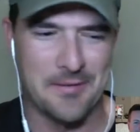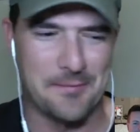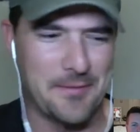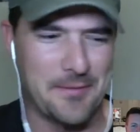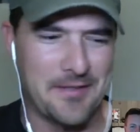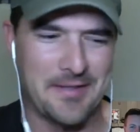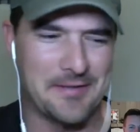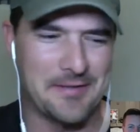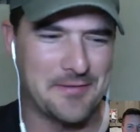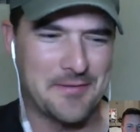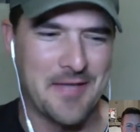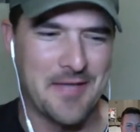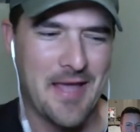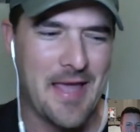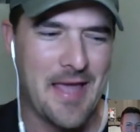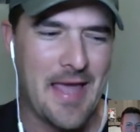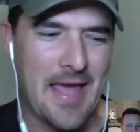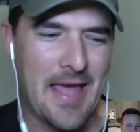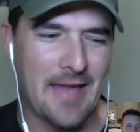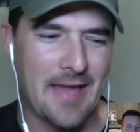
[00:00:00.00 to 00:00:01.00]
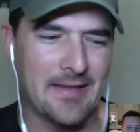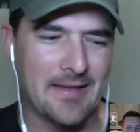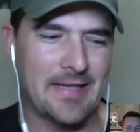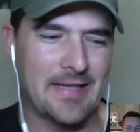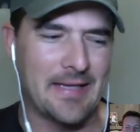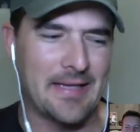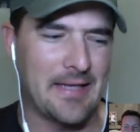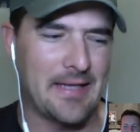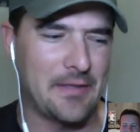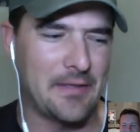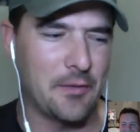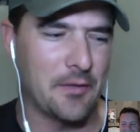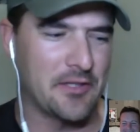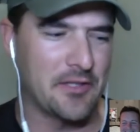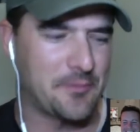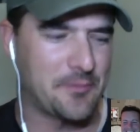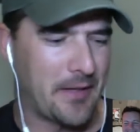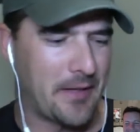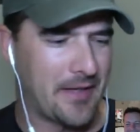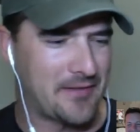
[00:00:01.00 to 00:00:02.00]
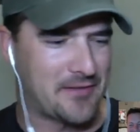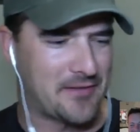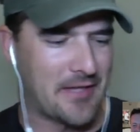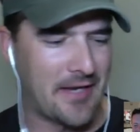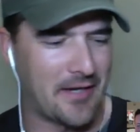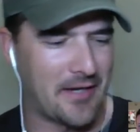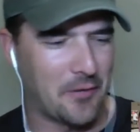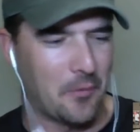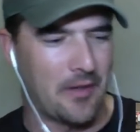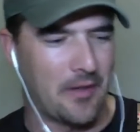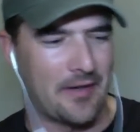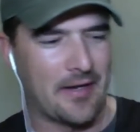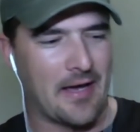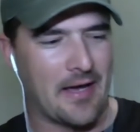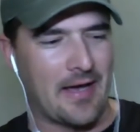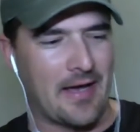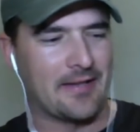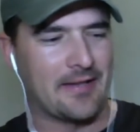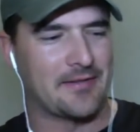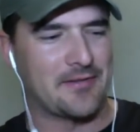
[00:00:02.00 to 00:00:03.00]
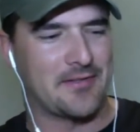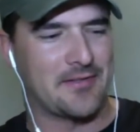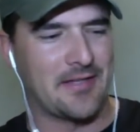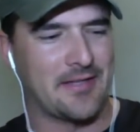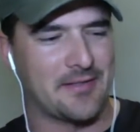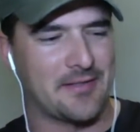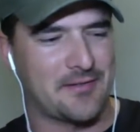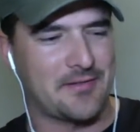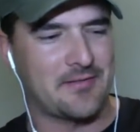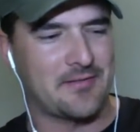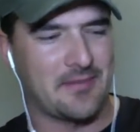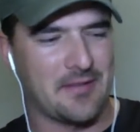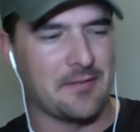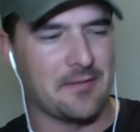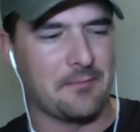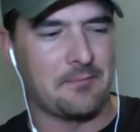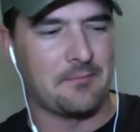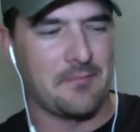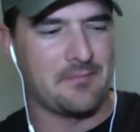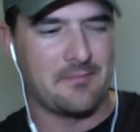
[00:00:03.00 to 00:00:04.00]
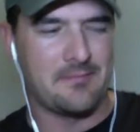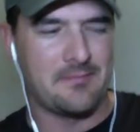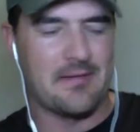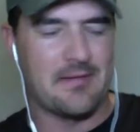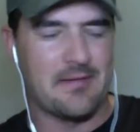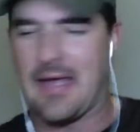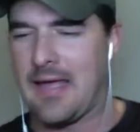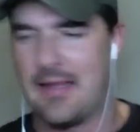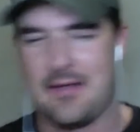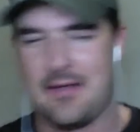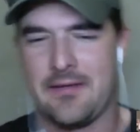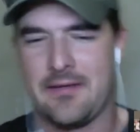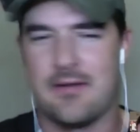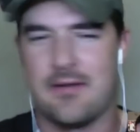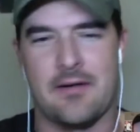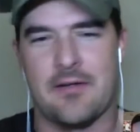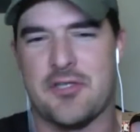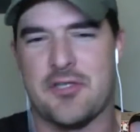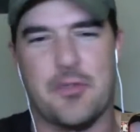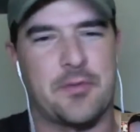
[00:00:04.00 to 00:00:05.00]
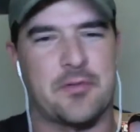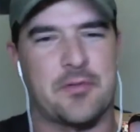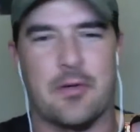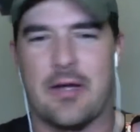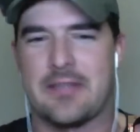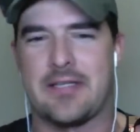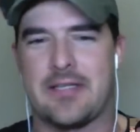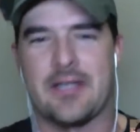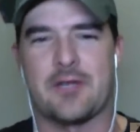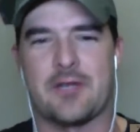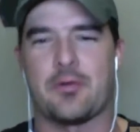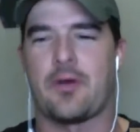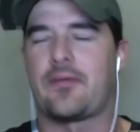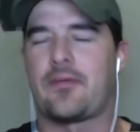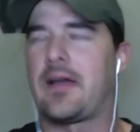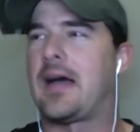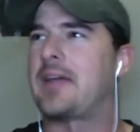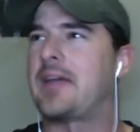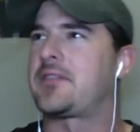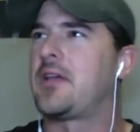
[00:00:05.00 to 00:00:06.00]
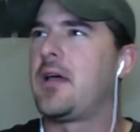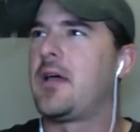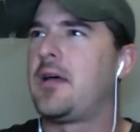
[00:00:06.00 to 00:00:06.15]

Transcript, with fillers: I mean, it's like in, in USPSA or whatnot. It's it's you know, eh, eh, you're on a super squad, of ten or twelve guys.